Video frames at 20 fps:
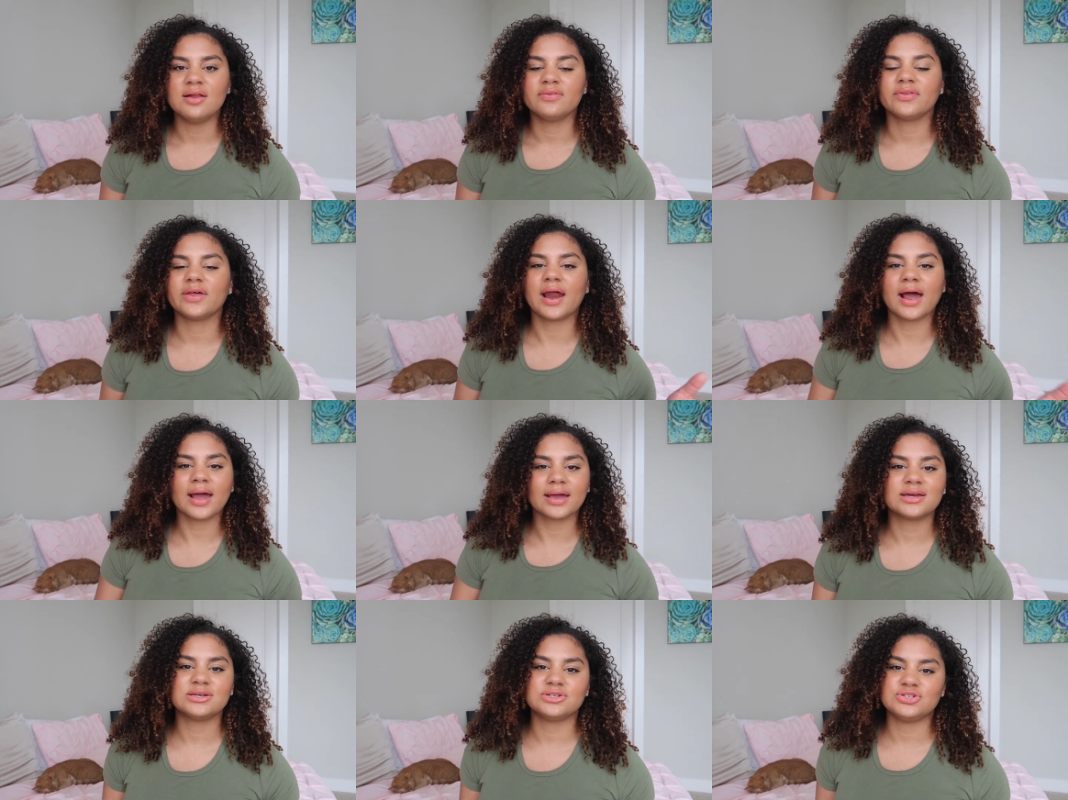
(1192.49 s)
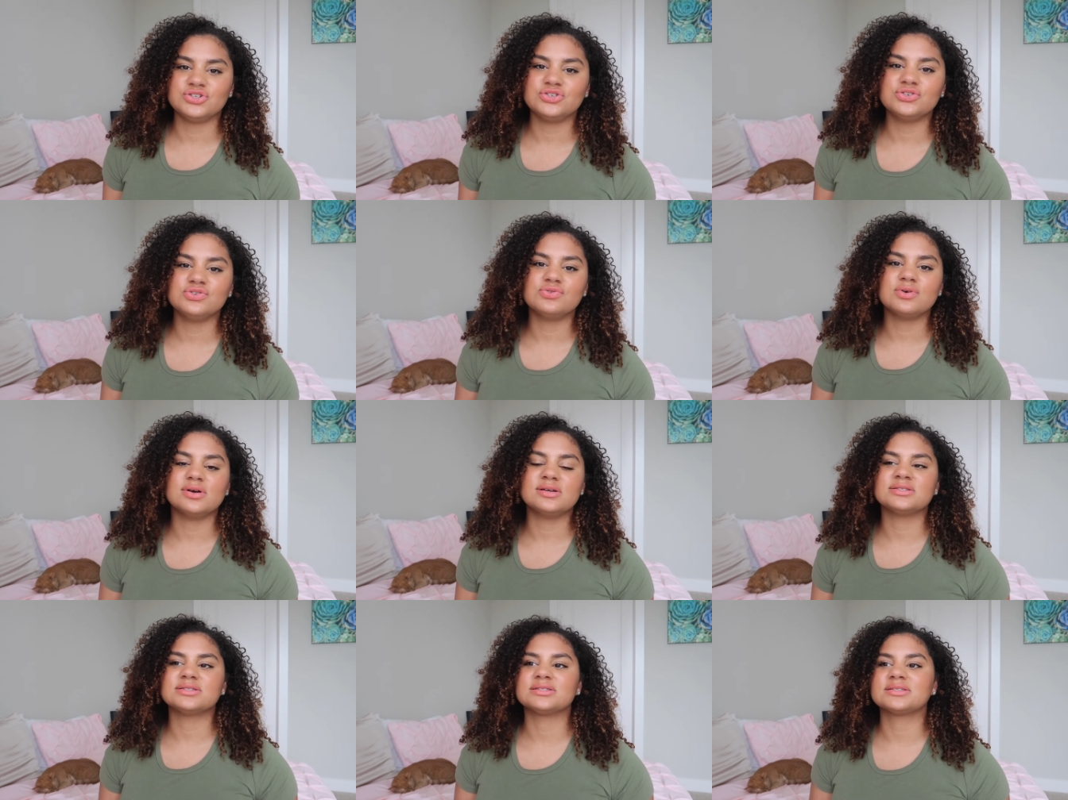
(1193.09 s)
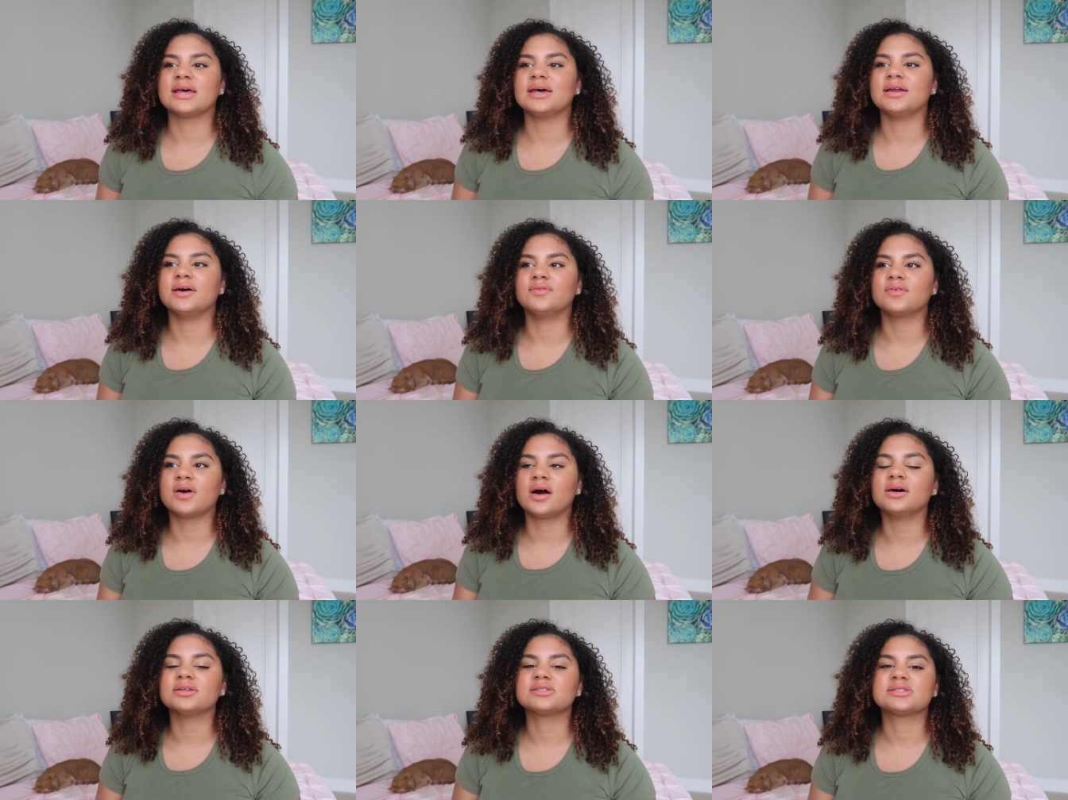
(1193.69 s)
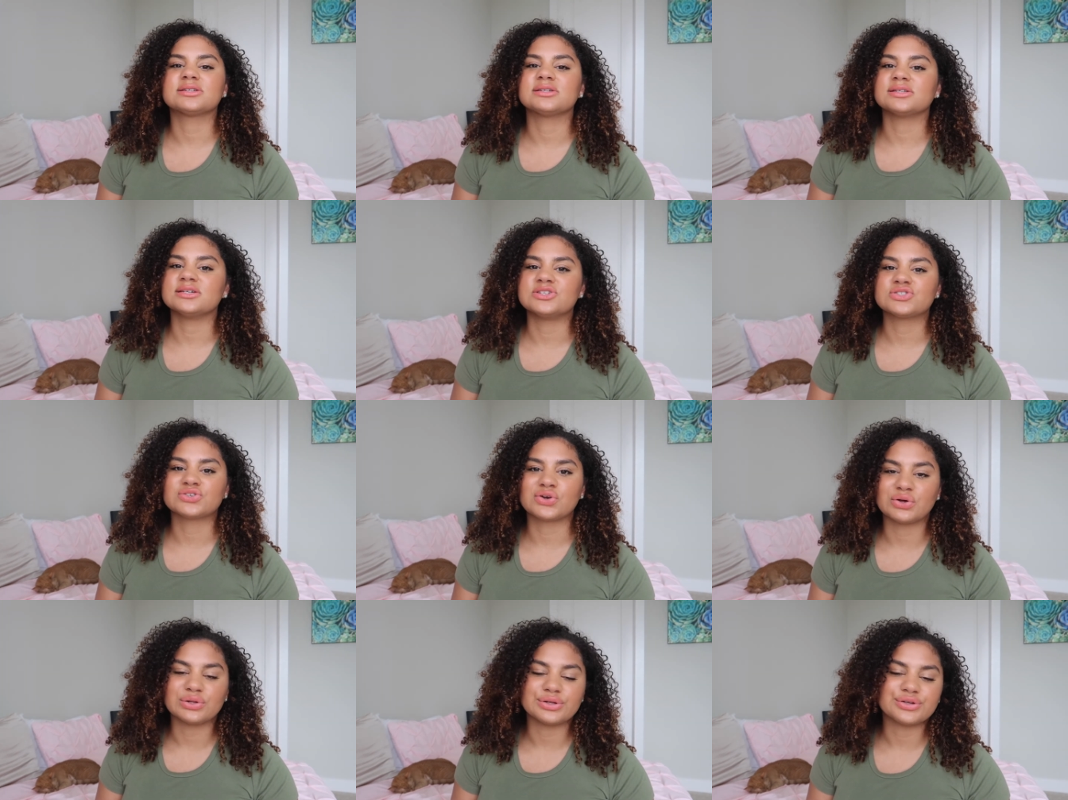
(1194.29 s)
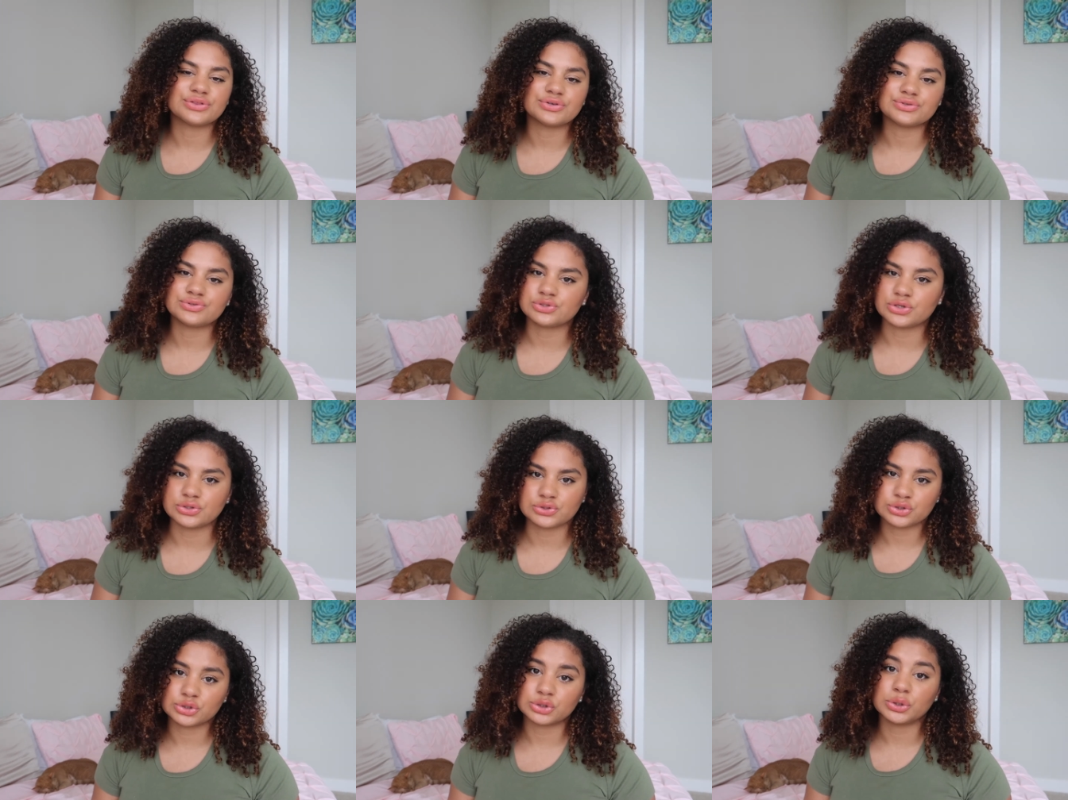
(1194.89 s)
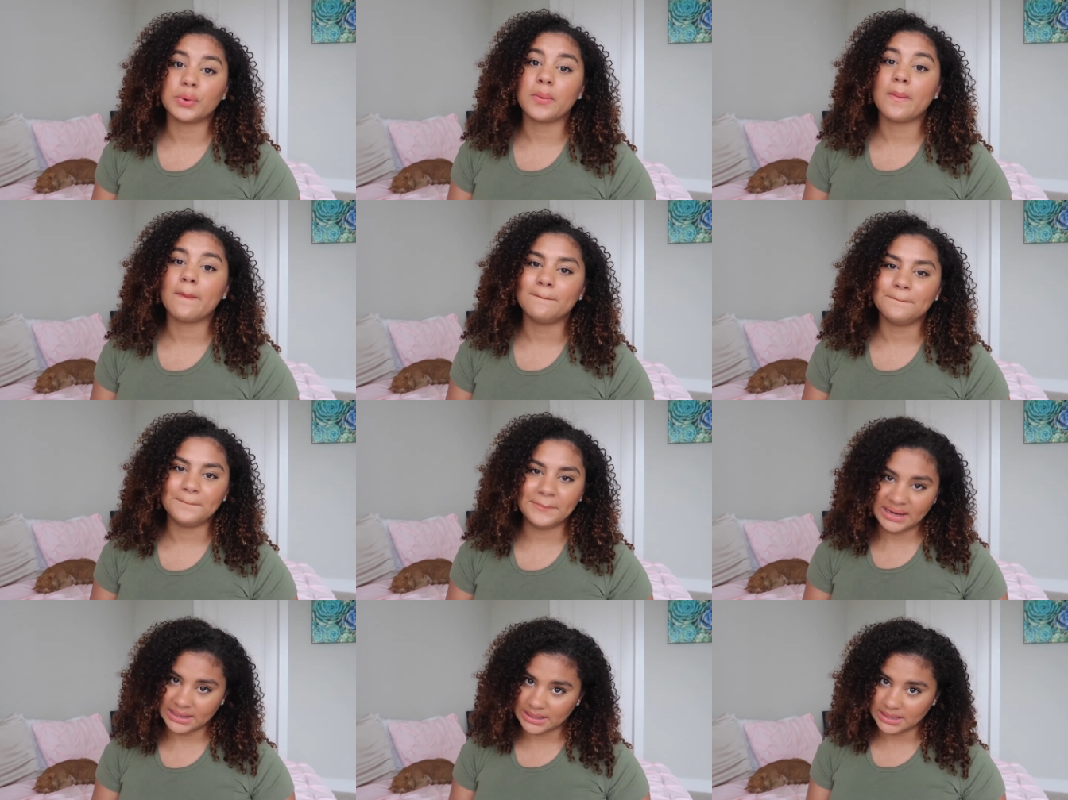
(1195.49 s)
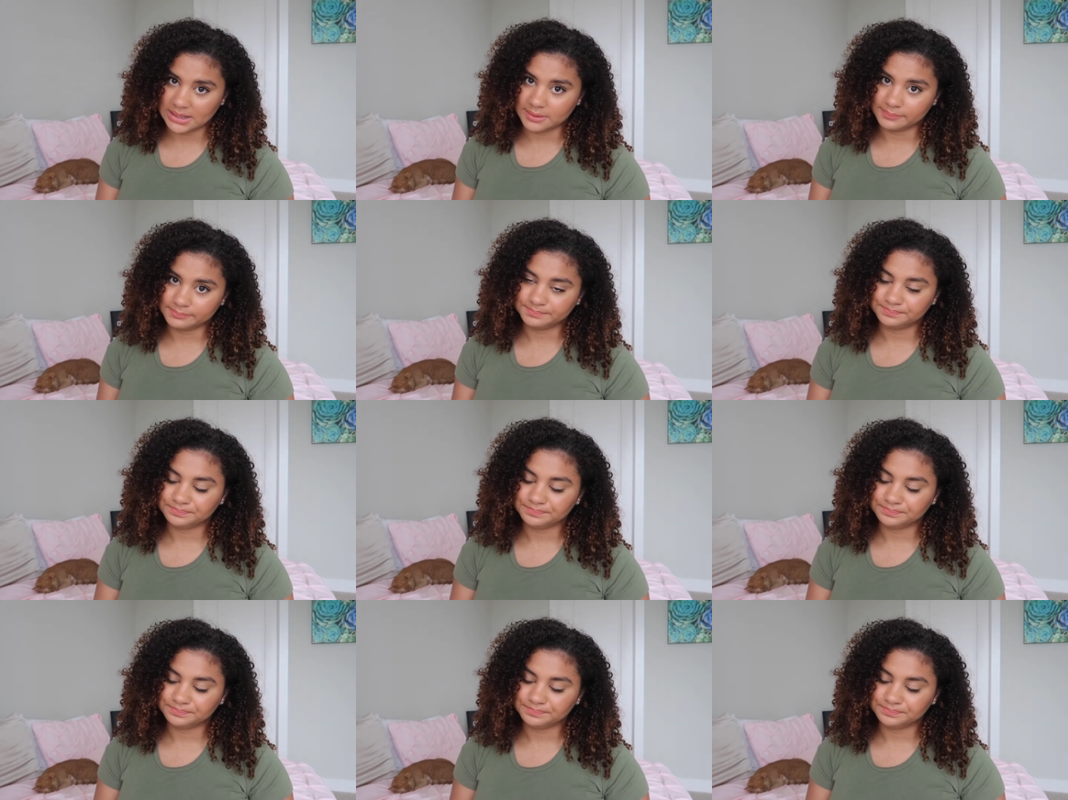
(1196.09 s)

that I can do instead of constantly scrolling through social media.